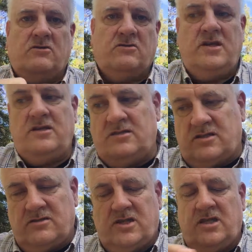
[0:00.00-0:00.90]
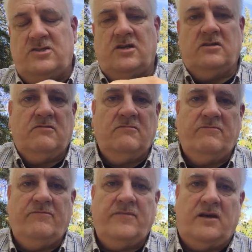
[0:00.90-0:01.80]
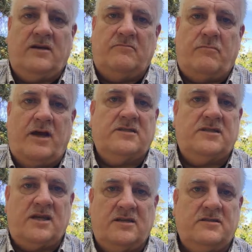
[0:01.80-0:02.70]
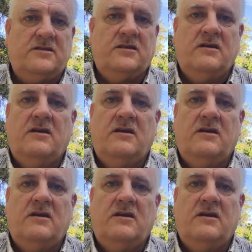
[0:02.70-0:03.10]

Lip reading: he's teaching mindsets.